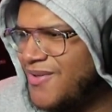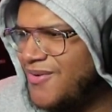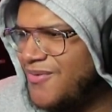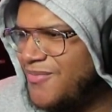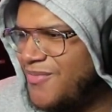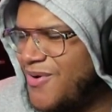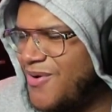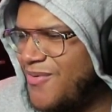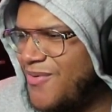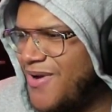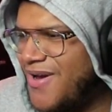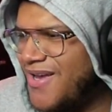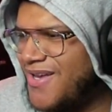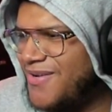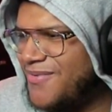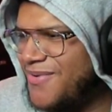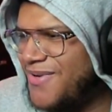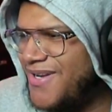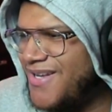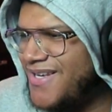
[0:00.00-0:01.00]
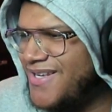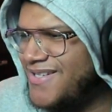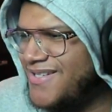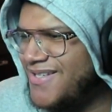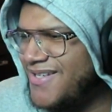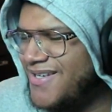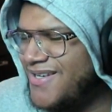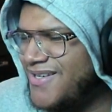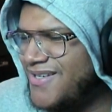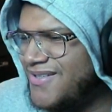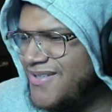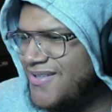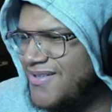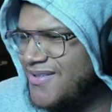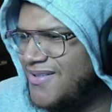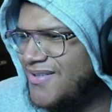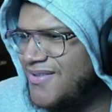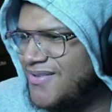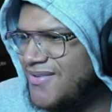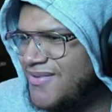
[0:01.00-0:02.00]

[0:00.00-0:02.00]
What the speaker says: Bro, what is this?